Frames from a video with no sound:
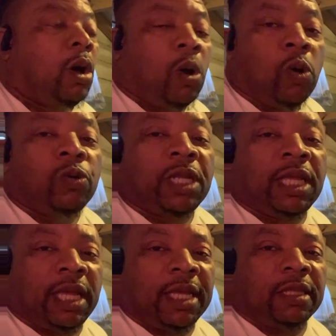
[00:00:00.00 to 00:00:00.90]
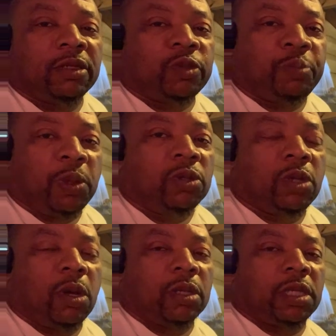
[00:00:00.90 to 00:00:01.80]
OD English
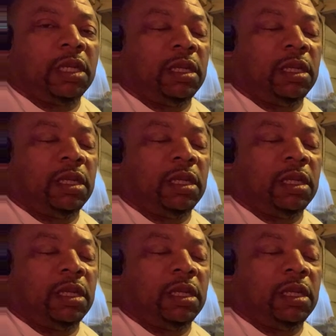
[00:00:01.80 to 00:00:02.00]
Bulldog.